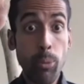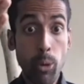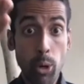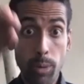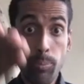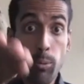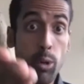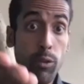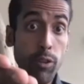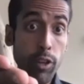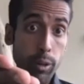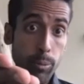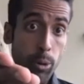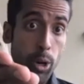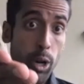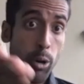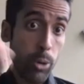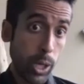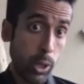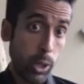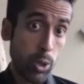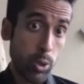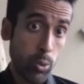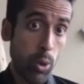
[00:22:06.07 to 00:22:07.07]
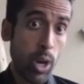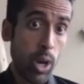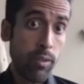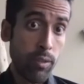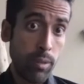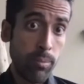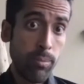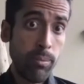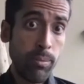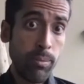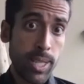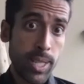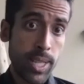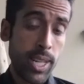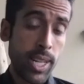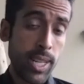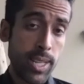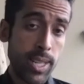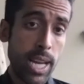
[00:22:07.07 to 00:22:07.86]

to Puerto Rico is one of them, as an example.